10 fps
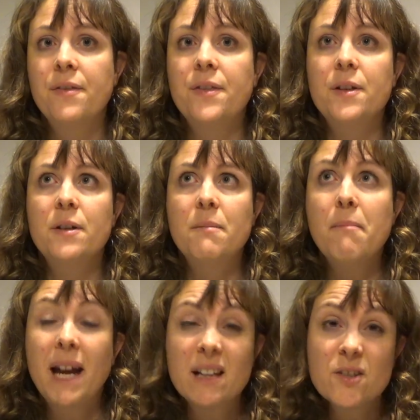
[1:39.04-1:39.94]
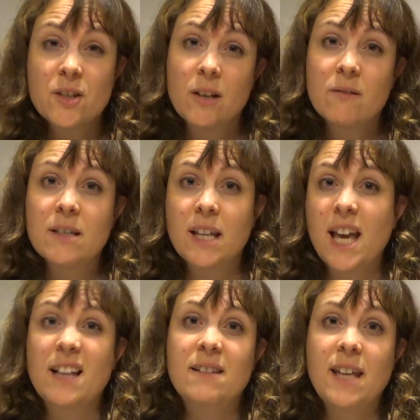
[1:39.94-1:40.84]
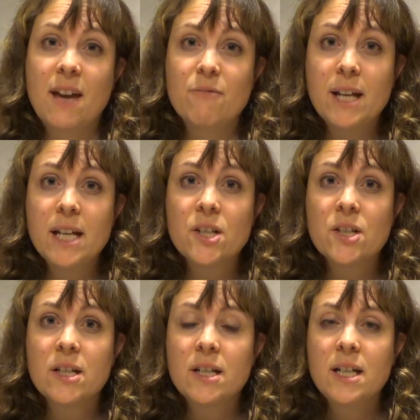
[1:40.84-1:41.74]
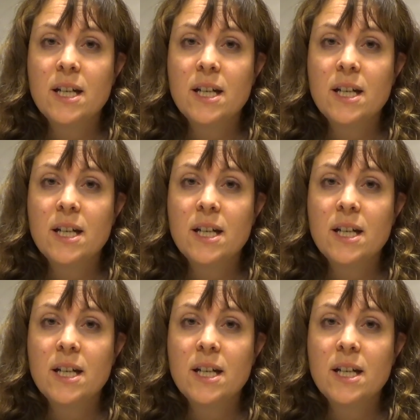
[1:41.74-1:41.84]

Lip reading: the milestones that he hadn't yet reached,